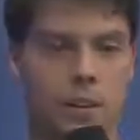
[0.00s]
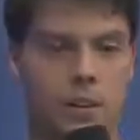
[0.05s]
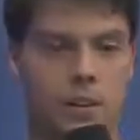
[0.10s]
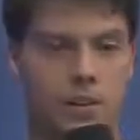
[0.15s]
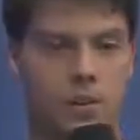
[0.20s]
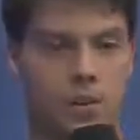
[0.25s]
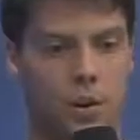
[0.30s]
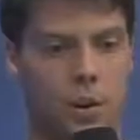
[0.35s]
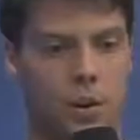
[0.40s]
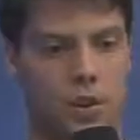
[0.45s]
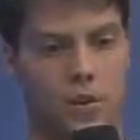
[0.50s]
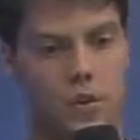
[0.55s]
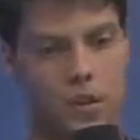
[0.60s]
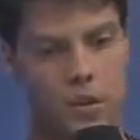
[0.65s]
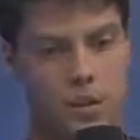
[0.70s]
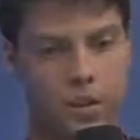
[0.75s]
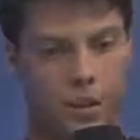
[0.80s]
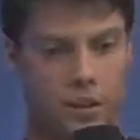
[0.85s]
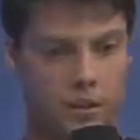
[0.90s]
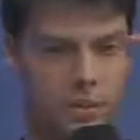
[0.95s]
So I don't
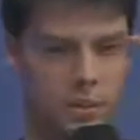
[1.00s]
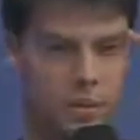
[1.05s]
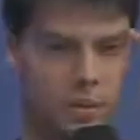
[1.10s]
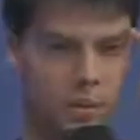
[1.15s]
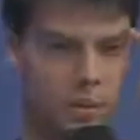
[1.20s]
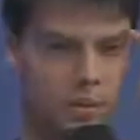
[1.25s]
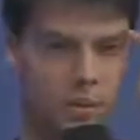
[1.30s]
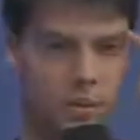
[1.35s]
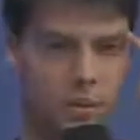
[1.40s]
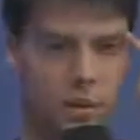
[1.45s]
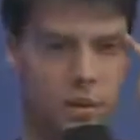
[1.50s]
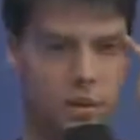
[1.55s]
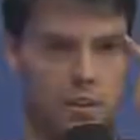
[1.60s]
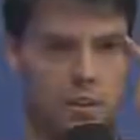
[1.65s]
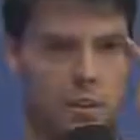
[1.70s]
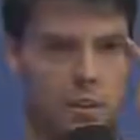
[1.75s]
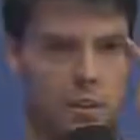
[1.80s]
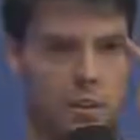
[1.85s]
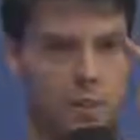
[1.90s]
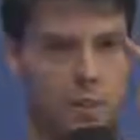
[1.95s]
think it's just
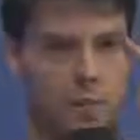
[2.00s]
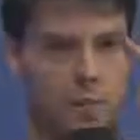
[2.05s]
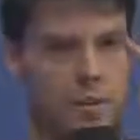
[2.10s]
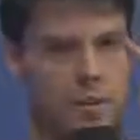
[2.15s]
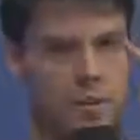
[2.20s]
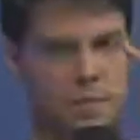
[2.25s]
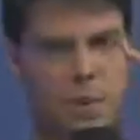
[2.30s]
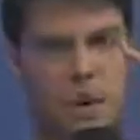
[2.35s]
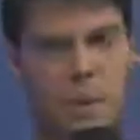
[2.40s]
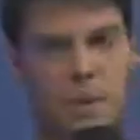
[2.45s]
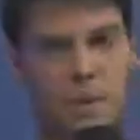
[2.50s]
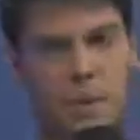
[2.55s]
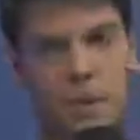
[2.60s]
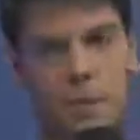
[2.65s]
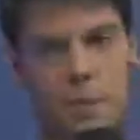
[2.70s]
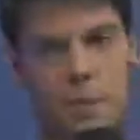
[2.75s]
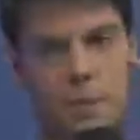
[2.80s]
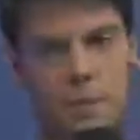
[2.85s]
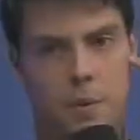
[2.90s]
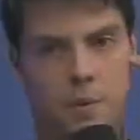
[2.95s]
that they are playing bad or
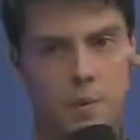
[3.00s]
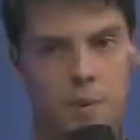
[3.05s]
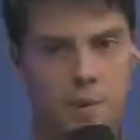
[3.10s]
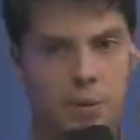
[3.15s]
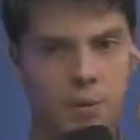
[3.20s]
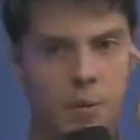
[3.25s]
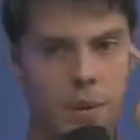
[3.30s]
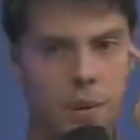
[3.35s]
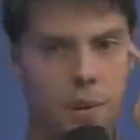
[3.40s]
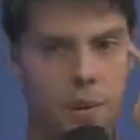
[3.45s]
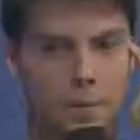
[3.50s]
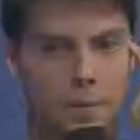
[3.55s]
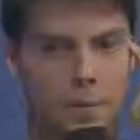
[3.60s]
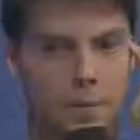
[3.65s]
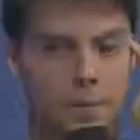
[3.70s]
having problems to adapt.